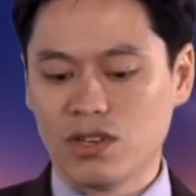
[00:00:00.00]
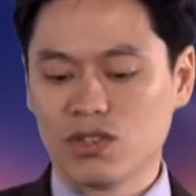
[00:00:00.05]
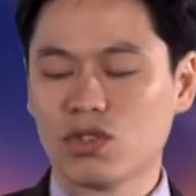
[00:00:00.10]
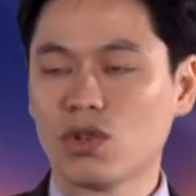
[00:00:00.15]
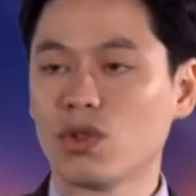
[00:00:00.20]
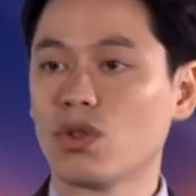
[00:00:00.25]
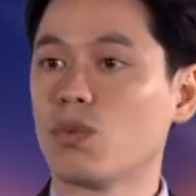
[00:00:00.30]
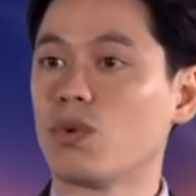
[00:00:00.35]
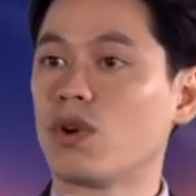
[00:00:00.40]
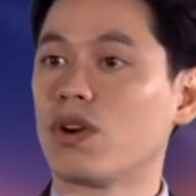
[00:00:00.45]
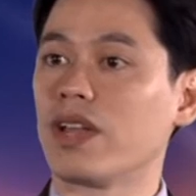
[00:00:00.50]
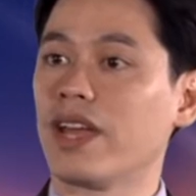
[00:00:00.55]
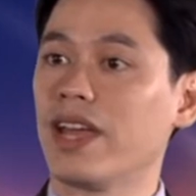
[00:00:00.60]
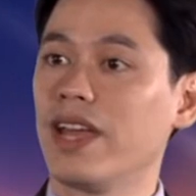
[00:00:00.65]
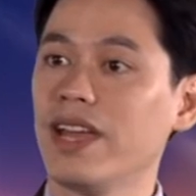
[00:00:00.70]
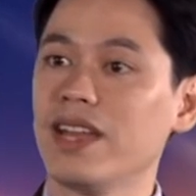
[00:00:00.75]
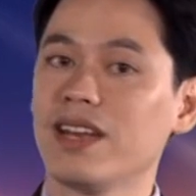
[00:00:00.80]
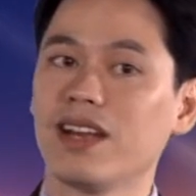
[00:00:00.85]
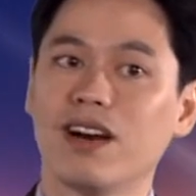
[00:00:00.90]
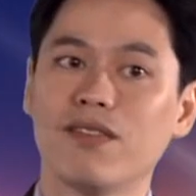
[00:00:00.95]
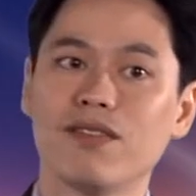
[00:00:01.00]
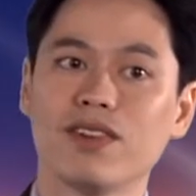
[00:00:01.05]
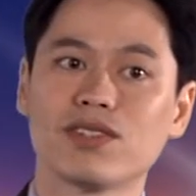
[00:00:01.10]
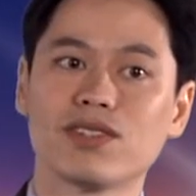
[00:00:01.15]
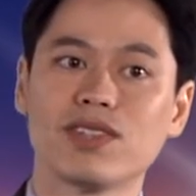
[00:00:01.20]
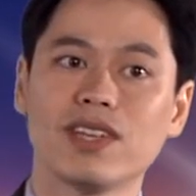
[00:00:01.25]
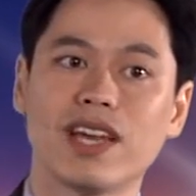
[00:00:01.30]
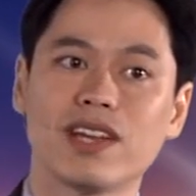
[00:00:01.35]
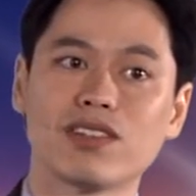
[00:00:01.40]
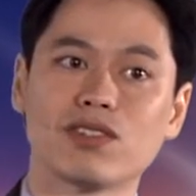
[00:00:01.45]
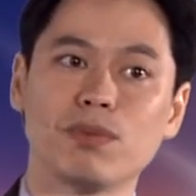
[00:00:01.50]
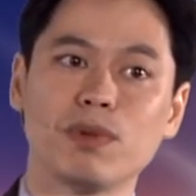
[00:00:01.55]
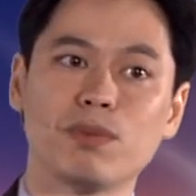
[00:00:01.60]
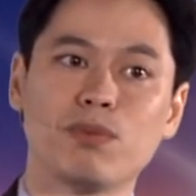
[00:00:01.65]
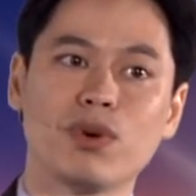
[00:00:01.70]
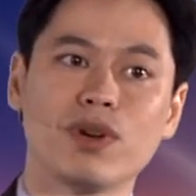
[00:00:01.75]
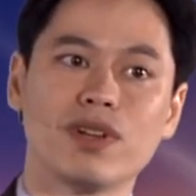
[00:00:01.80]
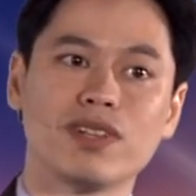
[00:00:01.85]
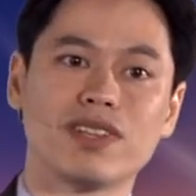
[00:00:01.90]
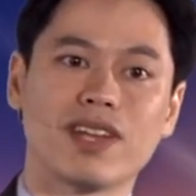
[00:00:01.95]
So the word hate obviously has to be
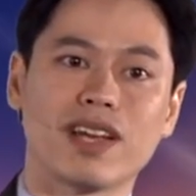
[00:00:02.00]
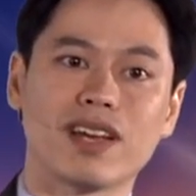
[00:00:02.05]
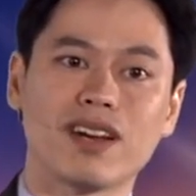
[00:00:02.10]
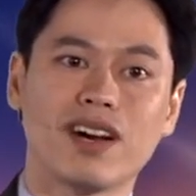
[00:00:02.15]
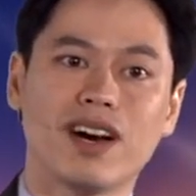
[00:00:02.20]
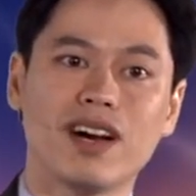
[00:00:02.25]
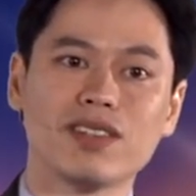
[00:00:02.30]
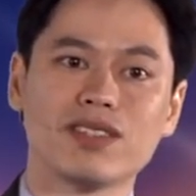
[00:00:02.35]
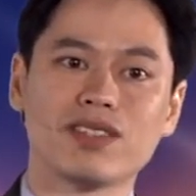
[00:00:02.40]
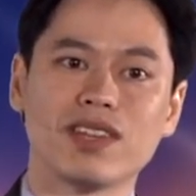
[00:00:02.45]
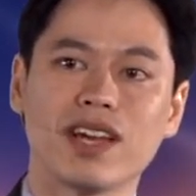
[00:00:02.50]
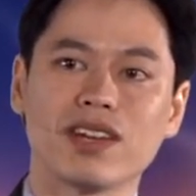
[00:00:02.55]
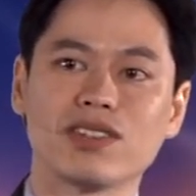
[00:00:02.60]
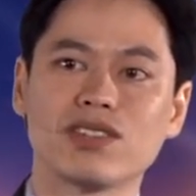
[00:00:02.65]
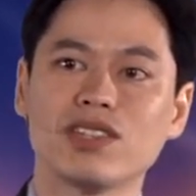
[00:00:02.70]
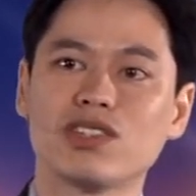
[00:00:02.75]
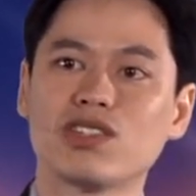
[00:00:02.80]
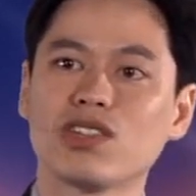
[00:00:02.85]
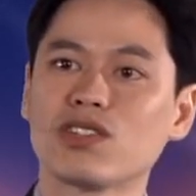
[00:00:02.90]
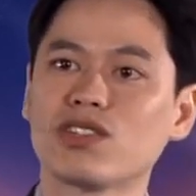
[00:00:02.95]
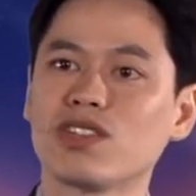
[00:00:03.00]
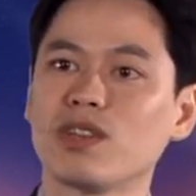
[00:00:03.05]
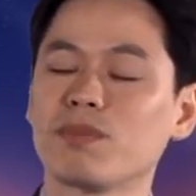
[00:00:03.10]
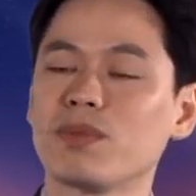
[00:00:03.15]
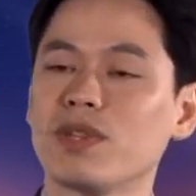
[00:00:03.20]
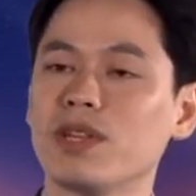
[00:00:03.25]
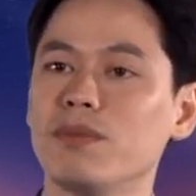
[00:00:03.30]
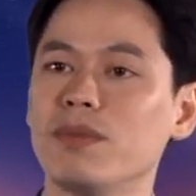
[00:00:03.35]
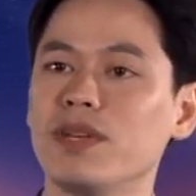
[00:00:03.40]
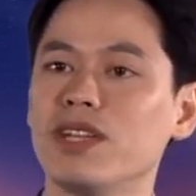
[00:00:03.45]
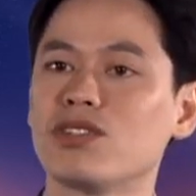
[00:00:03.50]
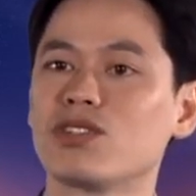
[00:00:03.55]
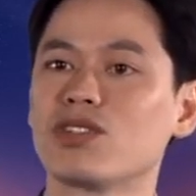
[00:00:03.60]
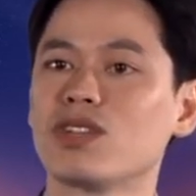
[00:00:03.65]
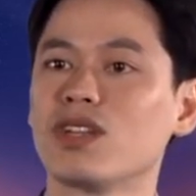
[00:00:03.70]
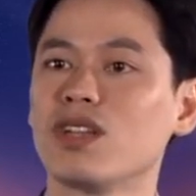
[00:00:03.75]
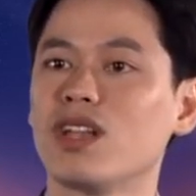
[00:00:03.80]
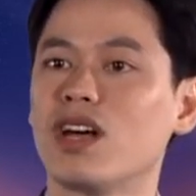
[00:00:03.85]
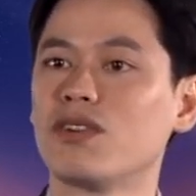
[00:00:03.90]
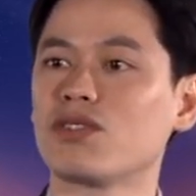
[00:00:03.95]
put into that context. It just simply means
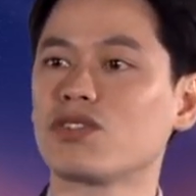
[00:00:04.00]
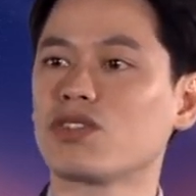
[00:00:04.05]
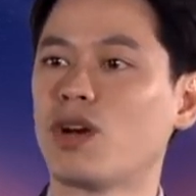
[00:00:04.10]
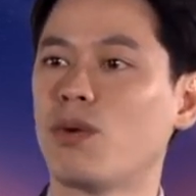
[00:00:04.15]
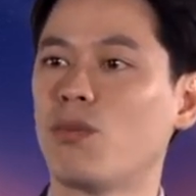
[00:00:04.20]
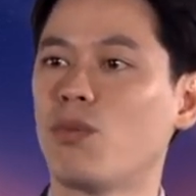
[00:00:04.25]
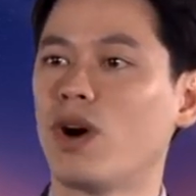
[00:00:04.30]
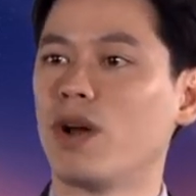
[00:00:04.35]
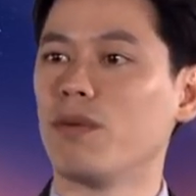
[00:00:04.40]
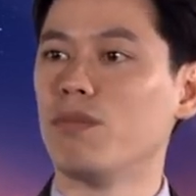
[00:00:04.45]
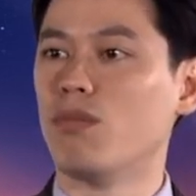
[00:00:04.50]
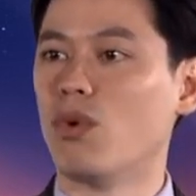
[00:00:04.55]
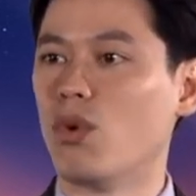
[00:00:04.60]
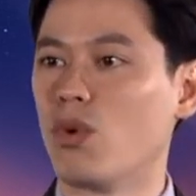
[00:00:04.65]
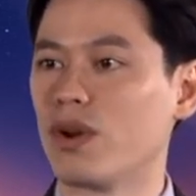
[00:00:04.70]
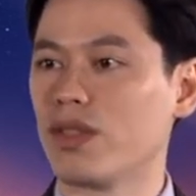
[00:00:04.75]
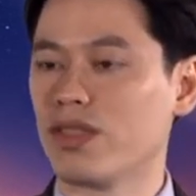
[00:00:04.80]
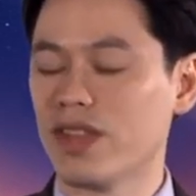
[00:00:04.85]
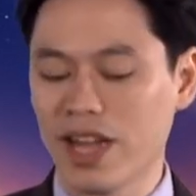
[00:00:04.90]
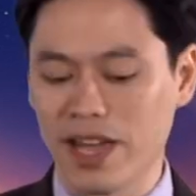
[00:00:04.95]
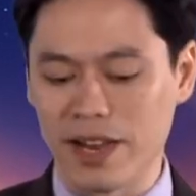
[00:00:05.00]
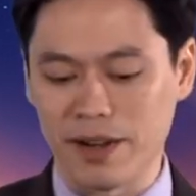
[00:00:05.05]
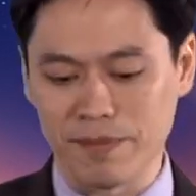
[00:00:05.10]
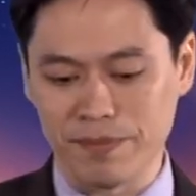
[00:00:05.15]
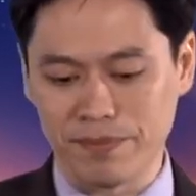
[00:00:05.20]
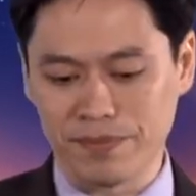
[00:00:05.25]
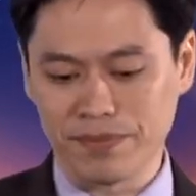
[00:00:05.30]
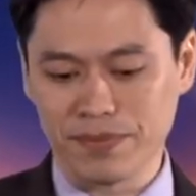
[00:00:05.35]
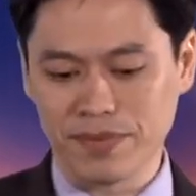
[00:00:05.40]
to love someone more than.